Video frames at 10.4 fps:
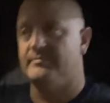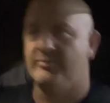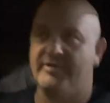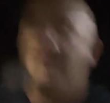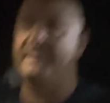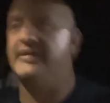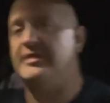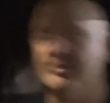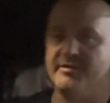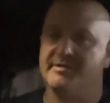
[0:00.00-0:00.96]
without any
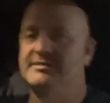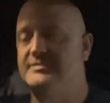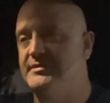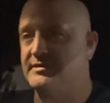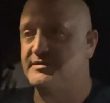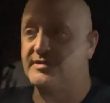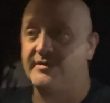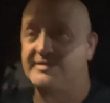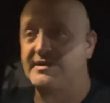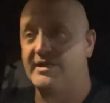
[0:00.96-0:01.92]
notice, and so
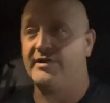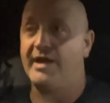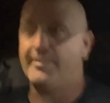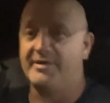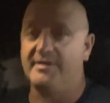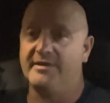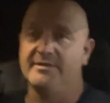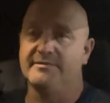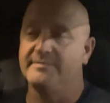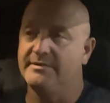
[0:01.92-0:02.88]
that's not going to happen
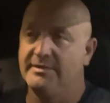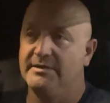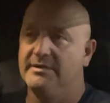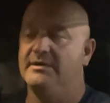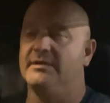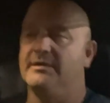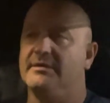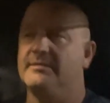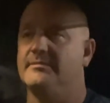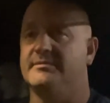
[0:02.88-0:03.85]
again.
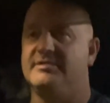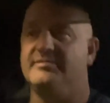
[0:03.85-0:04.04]
Too